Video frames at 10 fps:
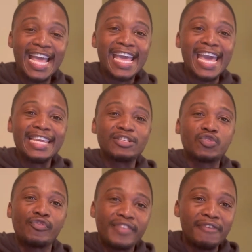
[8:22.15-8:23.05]
And
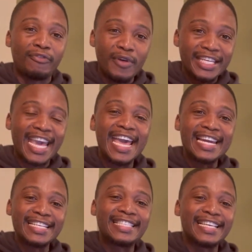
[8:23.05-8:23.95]
so therefore it
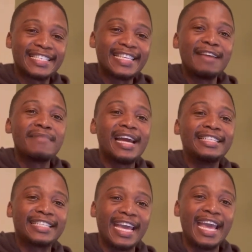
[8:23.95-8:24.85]
carries the same
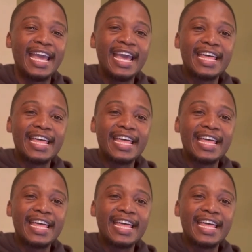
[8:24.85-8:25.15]
idea,